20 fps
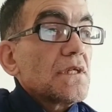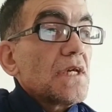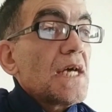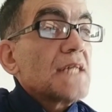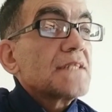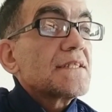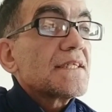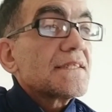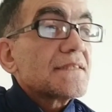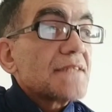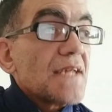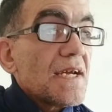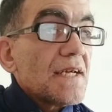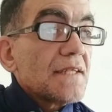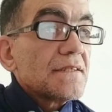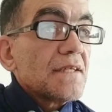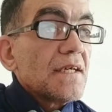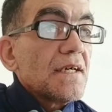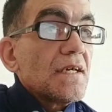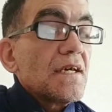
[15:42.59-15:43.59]

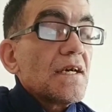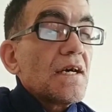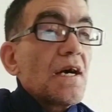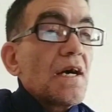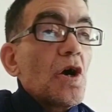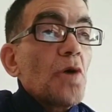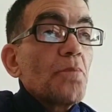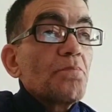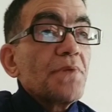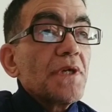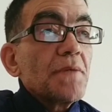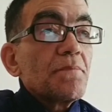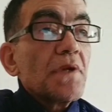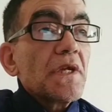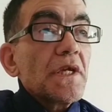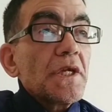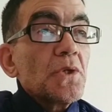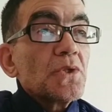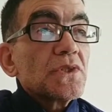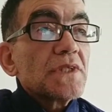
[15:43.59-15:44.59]
understand how people
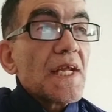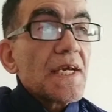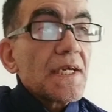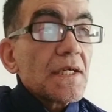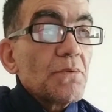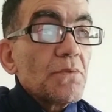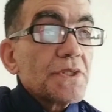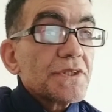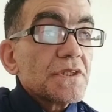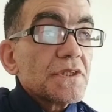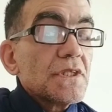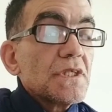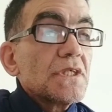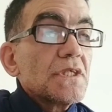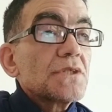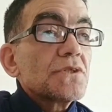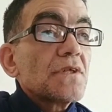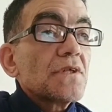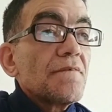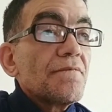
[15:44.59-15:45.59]
use language
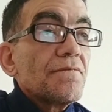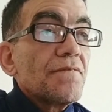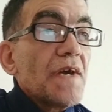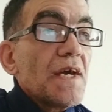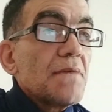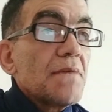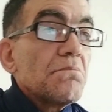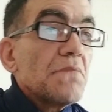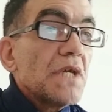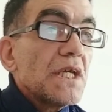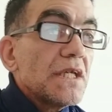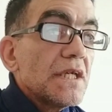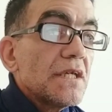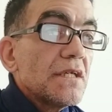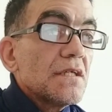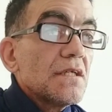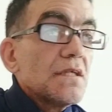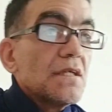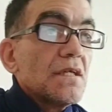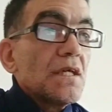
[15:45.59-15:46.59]
to convey
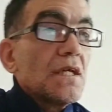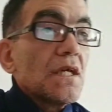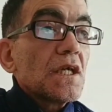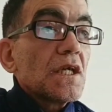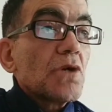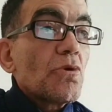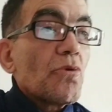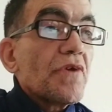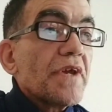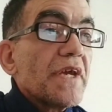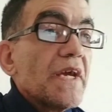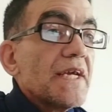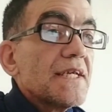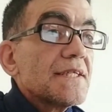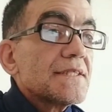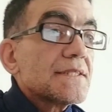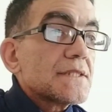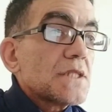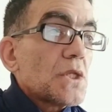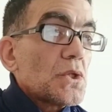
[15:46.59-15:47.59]
meaning,
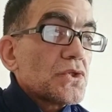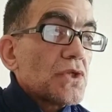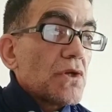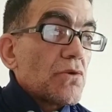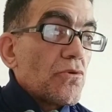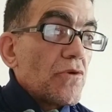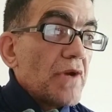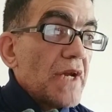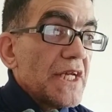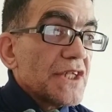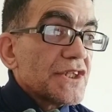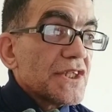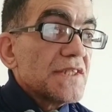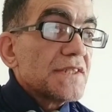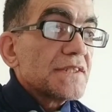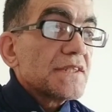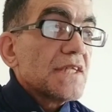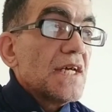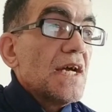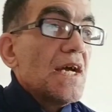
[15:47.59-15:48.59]
create social
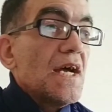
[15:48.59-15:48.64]
relations,